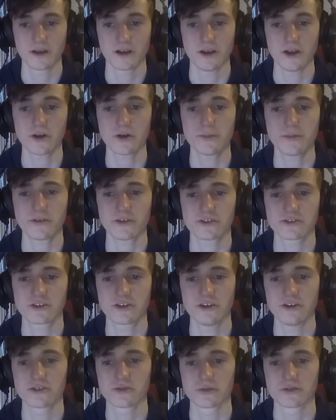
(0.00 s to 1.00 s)
Local
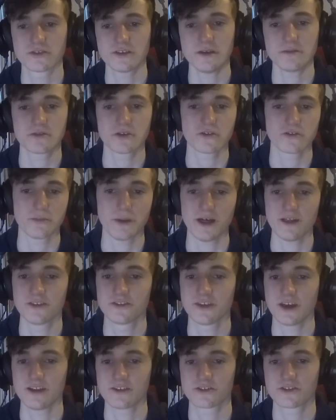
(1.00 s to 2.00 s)
prosecutors were tipped off about the
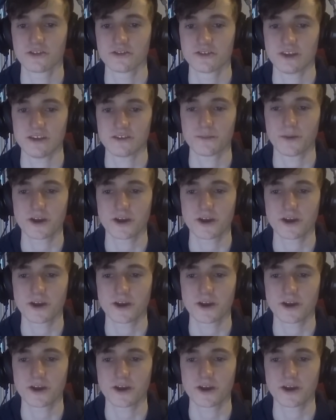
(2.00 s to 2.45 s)
cellar's contents